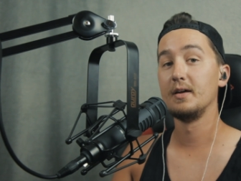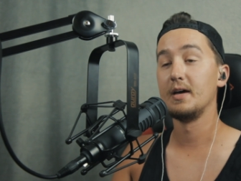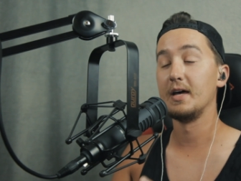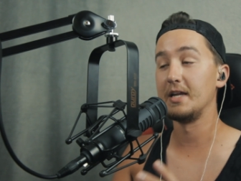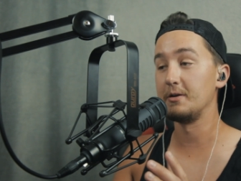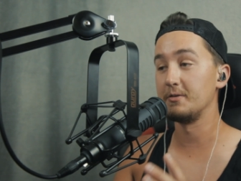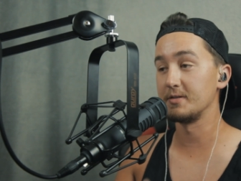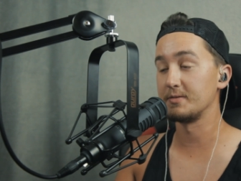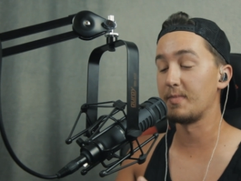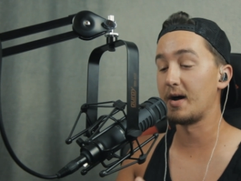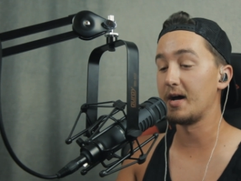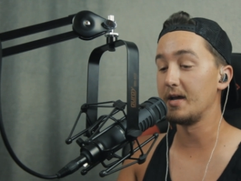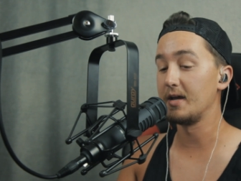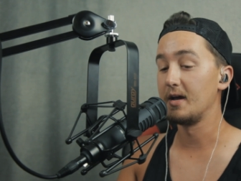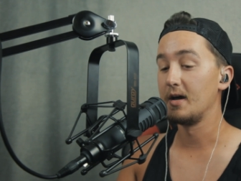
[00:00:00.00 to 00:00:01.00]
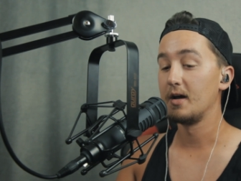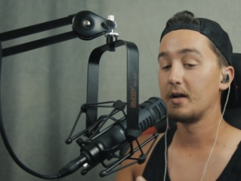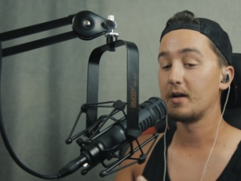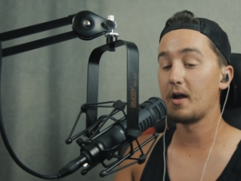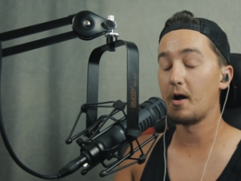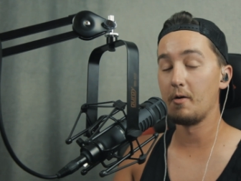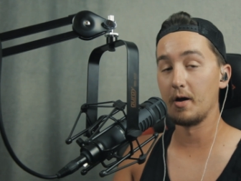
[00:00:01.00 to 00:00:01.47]
and he was my
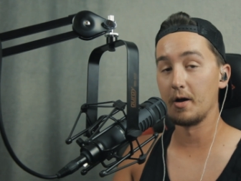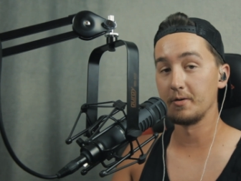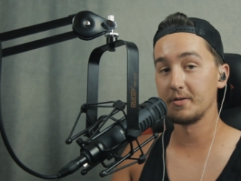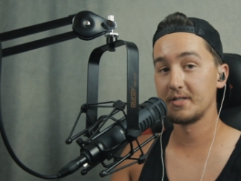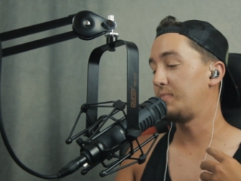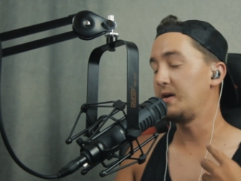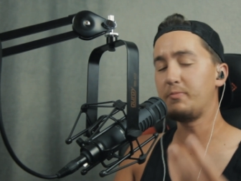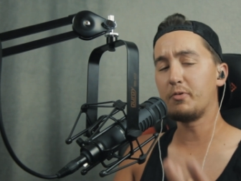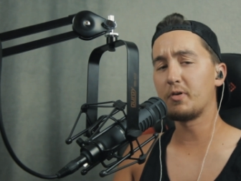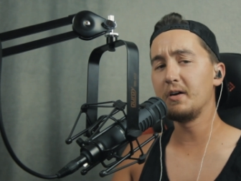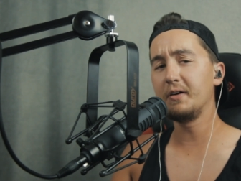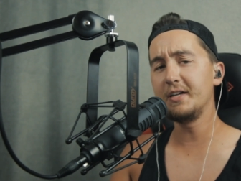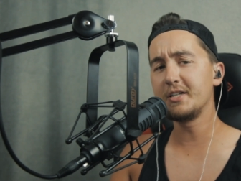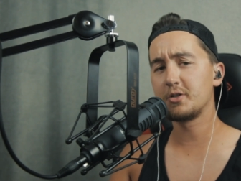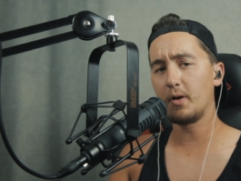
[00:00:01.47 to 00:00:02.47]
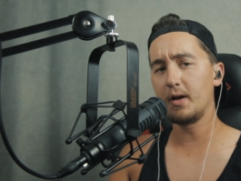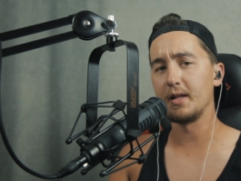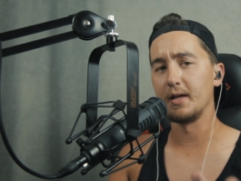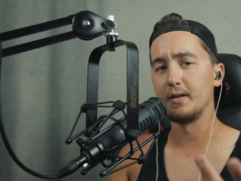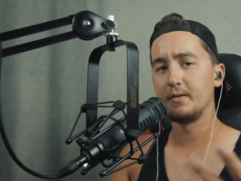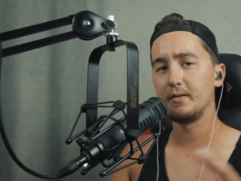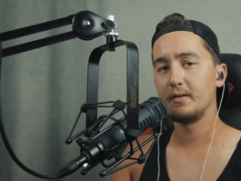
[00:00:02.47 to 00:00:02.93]
co host, people really enjoyed it,